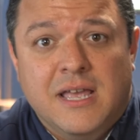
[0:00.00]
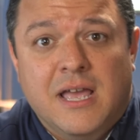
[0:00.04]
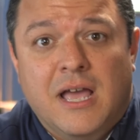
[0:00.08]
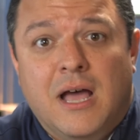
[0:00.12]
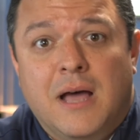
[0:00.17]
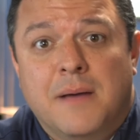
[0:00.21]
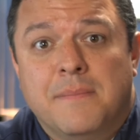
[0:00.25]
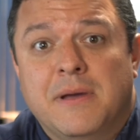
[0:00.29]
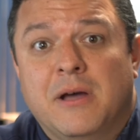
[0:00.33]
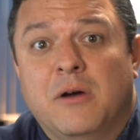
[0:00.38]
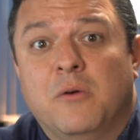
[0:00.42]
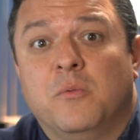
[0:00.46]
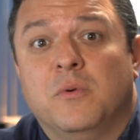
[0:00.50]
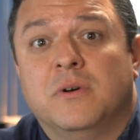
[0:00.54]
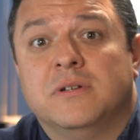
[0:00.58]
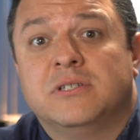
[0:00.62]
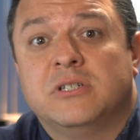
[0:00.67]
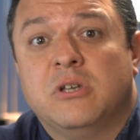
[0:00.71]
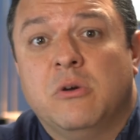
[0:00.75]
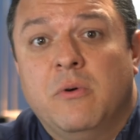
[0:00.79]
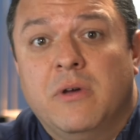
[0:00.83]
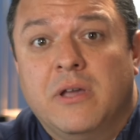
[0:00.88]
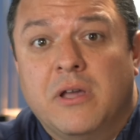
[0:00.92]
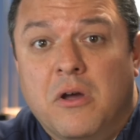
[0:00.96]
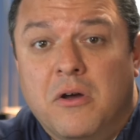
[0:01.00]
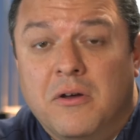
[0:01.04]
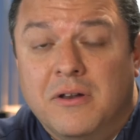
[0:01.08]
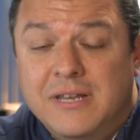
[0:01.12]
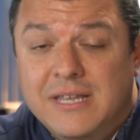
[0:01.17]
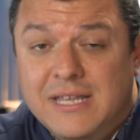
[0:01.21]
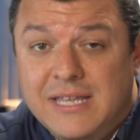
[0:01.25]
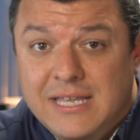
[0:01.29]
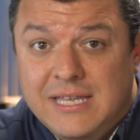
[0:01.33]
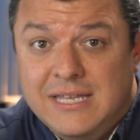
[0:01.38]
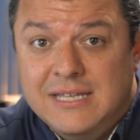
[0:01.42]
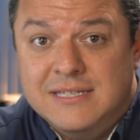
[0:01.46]
about what's going on
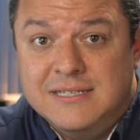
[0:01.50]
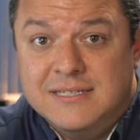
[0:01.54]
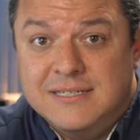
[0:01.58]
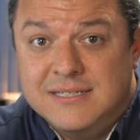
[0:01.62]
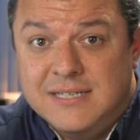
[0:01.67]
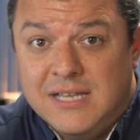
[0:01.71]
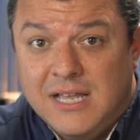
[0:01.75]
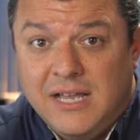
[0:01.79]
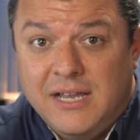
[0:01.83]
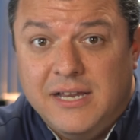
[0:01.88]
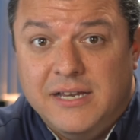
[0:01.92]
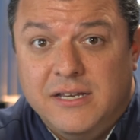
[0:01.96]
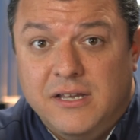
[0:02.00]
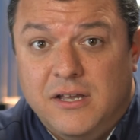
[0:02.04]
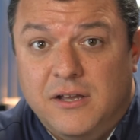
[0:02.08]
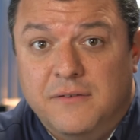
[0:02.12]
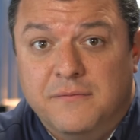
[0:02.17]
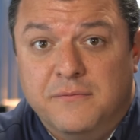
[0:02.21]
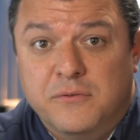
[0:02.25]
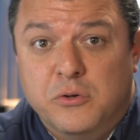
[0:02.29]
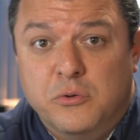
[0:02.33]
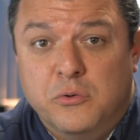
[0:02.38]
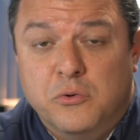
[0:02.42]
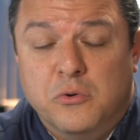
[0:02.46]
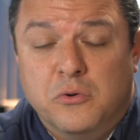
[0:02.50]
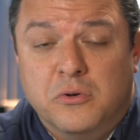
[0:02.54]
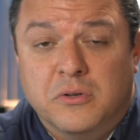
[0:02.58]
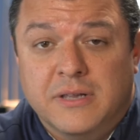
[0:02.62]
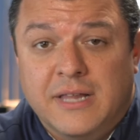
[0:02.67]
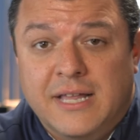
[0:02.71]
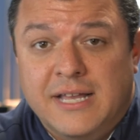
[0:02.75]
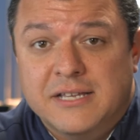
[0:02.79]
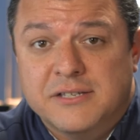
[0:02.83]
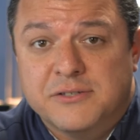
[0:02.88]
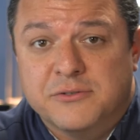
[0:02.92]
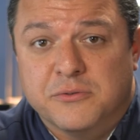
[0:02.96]
inside of Google
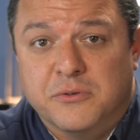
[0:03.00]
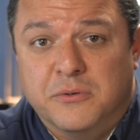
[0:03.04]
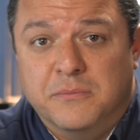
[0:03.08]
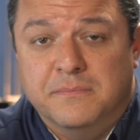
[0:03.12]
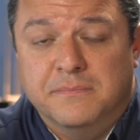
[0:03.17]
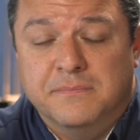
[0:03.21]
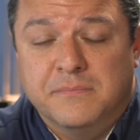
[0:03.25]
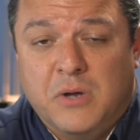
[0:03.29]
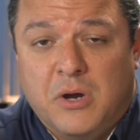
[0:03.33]
Classroom.